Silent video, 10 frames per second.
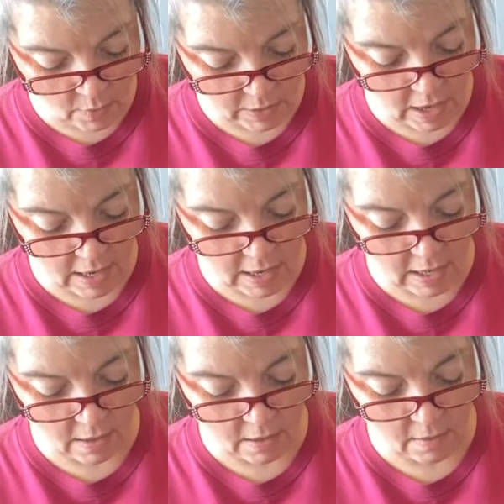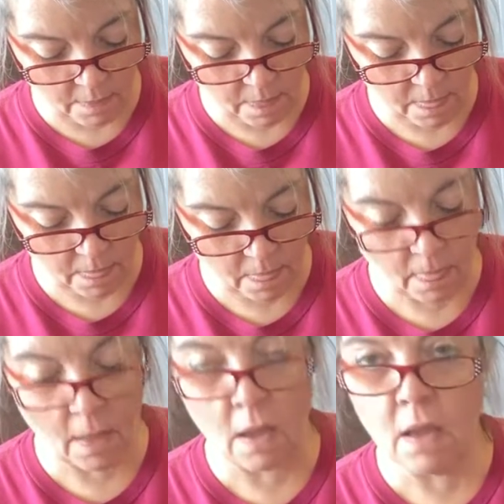on a
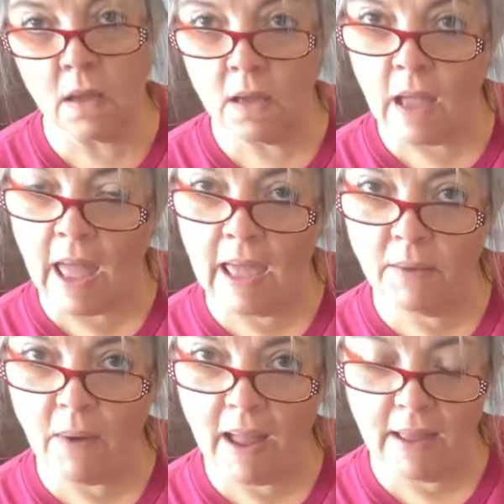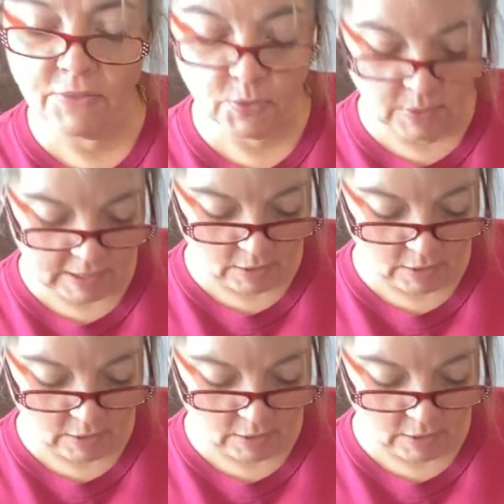hayride through an elk